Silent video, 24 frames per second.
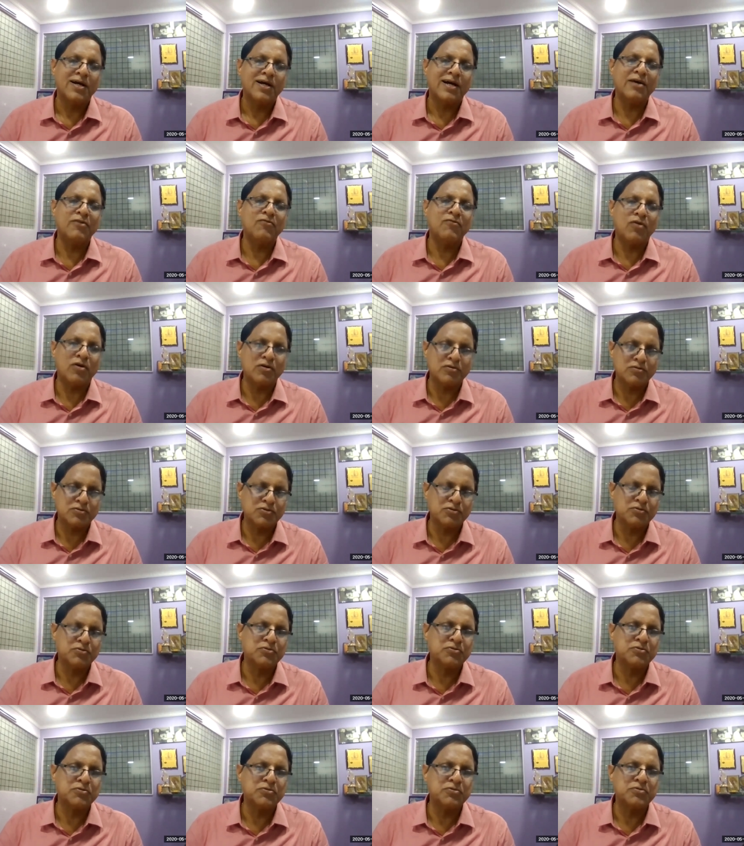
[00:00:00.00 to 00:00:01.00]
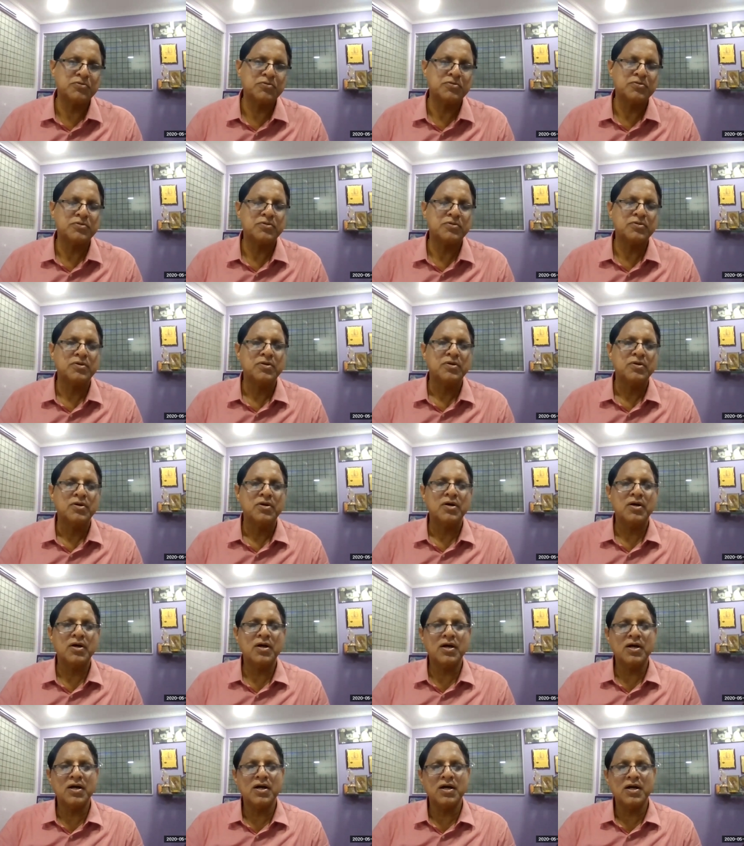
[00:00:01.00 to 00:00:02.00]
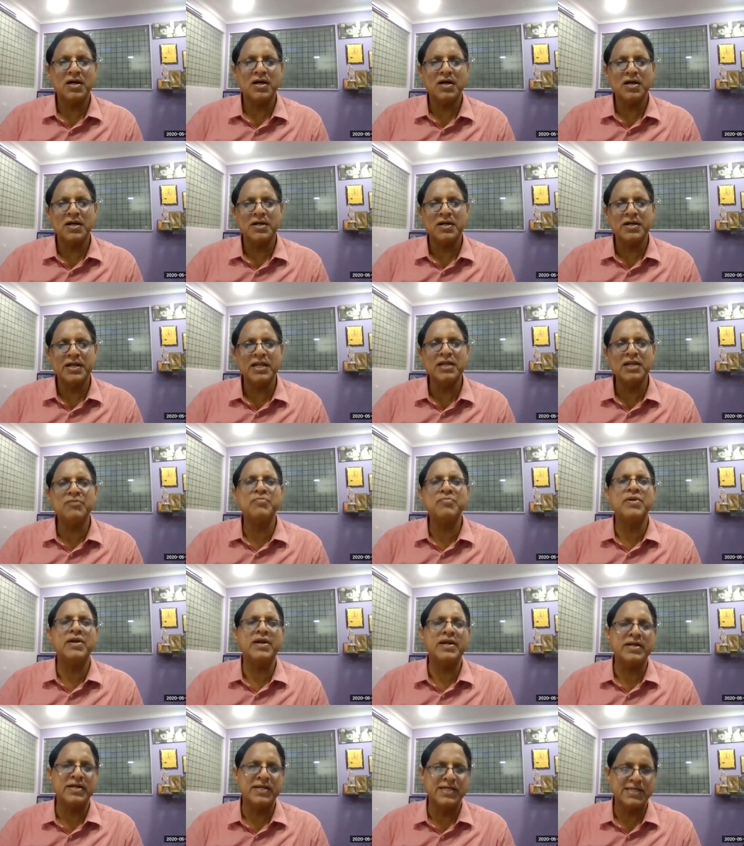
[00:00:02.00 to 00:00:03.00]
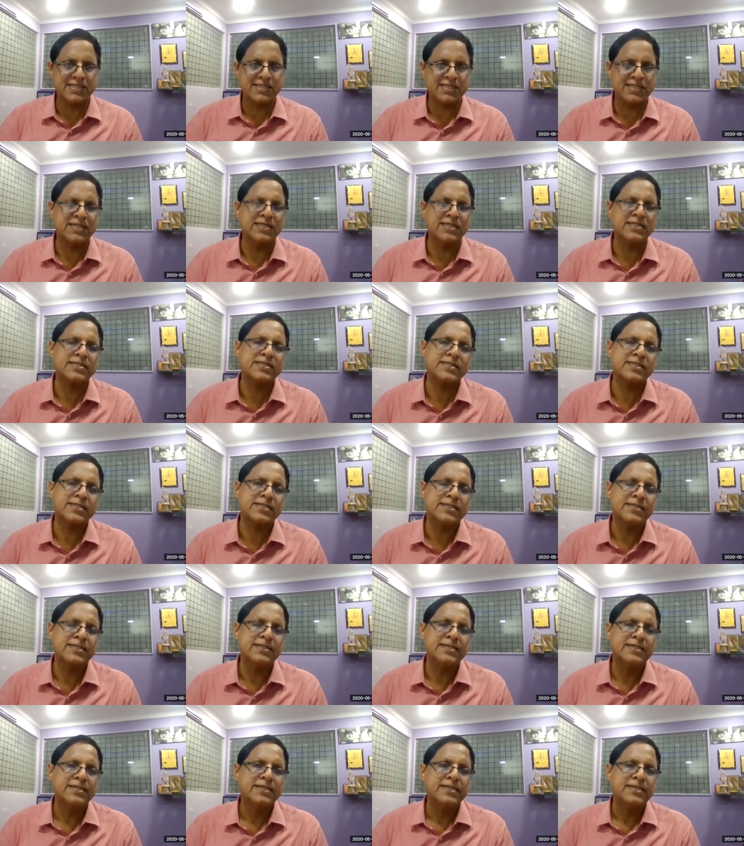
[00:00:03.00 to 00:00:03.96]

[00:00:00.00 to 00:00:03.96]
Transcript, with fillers: I want to uh, deliberate discuss